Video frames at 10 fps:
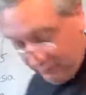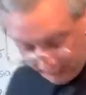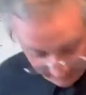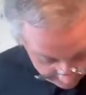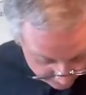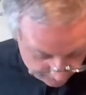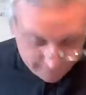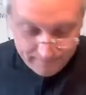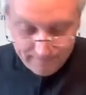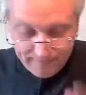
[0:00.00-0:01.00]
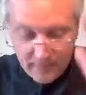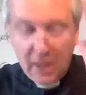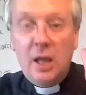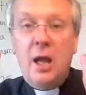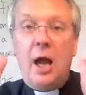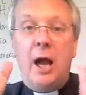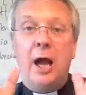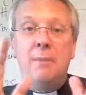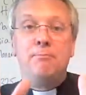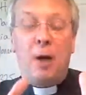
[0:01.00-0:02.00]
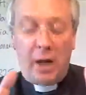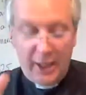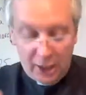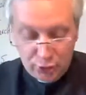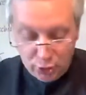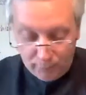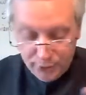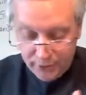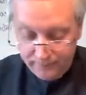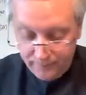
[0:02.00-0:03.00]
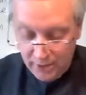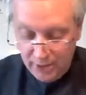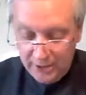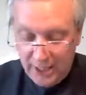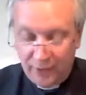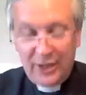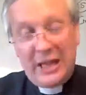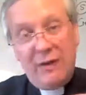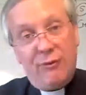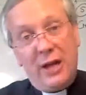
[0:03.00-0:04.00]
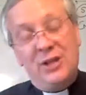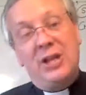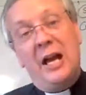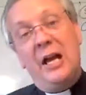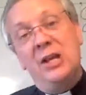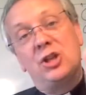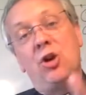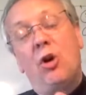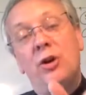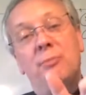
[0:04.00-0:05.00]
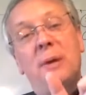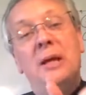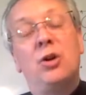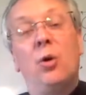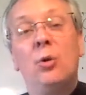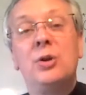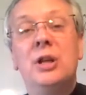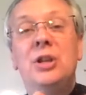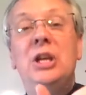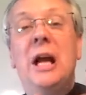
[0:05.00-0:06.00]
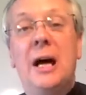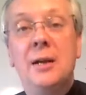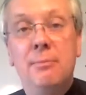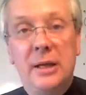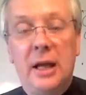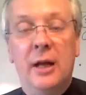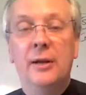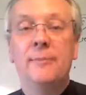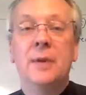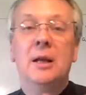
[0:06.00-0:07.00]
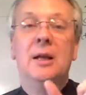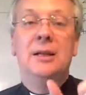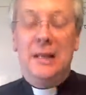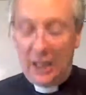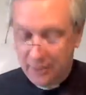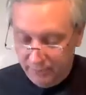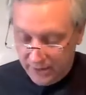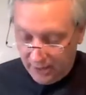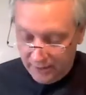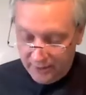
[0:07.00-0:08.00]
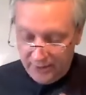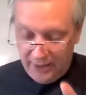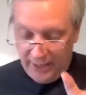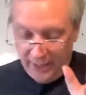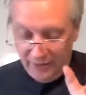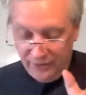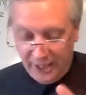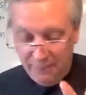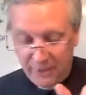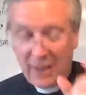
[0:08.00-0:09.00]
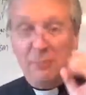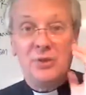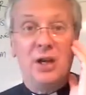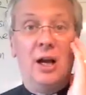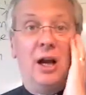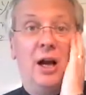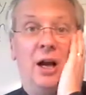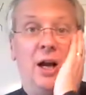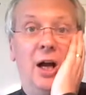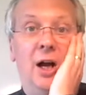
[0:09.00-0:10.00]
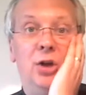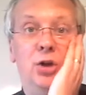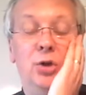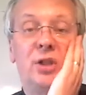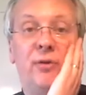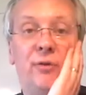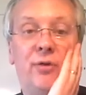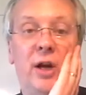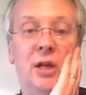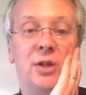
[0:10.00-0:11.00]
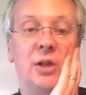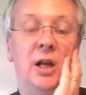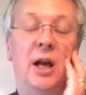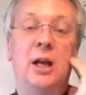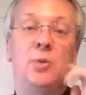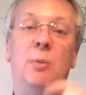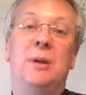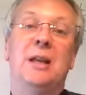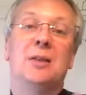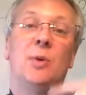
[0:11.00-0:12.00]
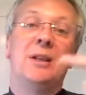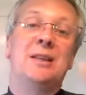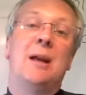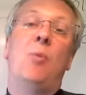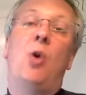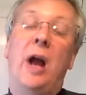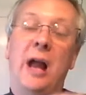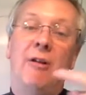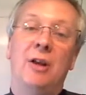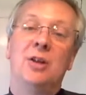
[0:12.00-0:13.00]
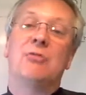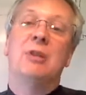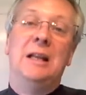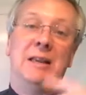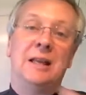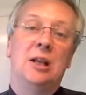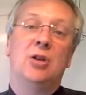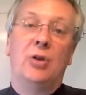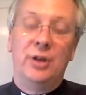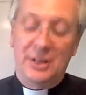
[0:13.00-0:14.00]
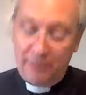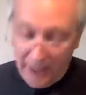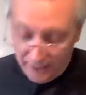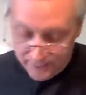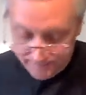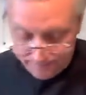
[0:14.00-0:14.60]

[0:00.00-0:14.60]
the ring down somewhere. By adoption. Now, the key phrase there is God being called the unbegun. The unbegun. And that becomes a useful phrase as we begin to understand what Arians really think God is about.